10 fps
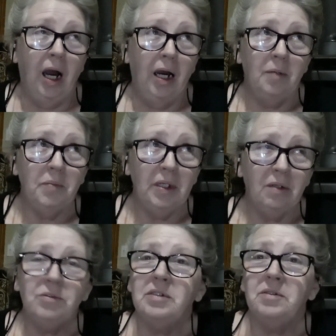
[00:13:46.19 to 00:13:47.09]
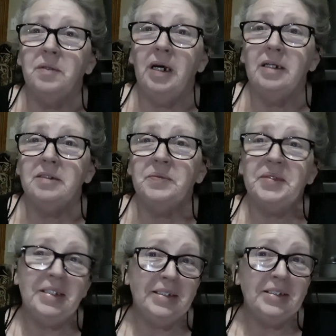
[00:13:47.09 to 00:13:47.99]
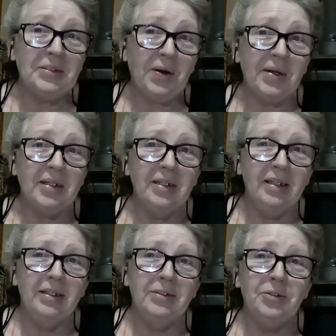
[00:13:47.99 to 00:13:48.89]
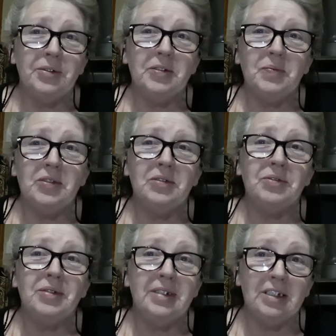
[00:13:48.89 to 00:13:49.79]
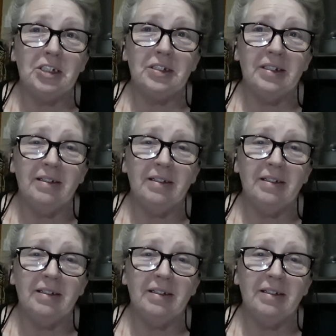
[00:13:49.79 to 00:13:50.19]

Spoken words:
unbeknownst to us, we had started a new Christmas tradition.